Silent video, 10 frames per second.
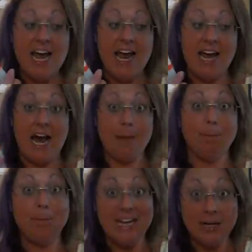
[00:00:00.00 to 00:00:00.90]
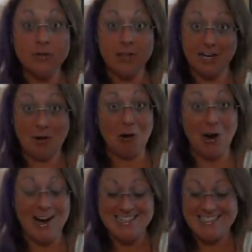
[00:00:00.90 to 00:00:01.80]
and I peeled like
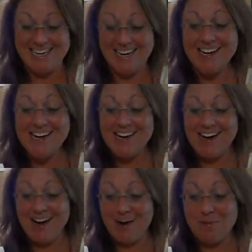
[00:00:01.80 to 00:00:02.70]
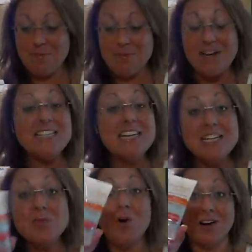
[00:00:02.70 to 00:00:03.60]
crazy. But it
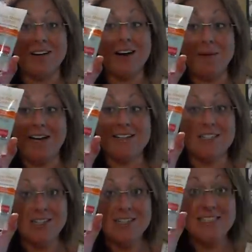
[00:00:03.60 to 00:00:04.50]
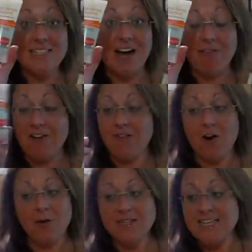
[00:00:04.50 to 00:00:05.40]
does work. I mean, it's good stuff. I've
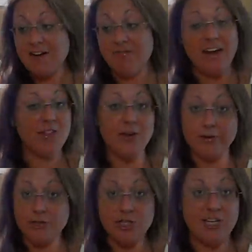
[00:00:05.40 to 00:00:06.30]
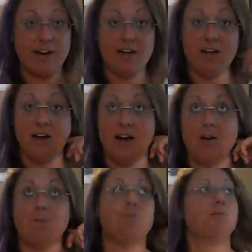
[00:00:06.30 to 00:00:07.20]
always had faith in
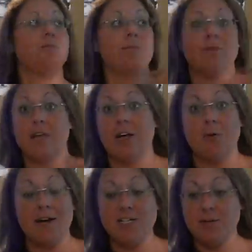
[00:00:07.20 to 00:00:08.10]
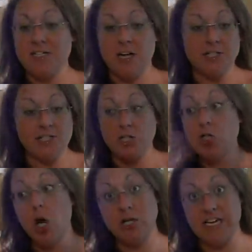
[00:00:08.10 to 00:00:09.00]
Neutragena. You know, my dermatologist a
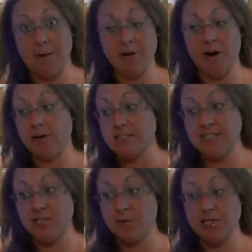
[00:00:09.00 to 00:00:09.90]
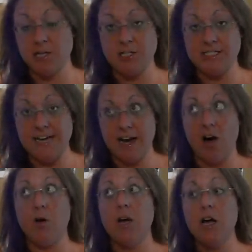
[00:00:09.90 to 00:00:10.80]
long time ago, I don't see a dermatologist
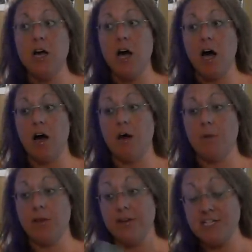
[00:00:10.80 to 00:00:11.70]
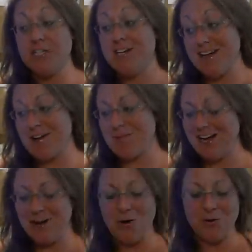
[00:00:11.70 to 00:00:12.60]
now, although I should now that I'm
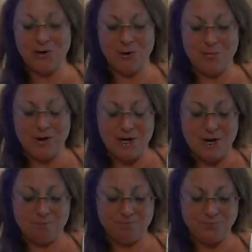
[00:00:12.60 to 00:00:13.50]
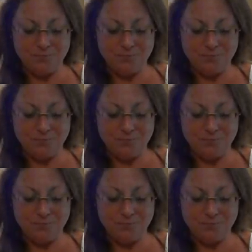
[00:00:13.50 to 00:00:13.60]
getting older, but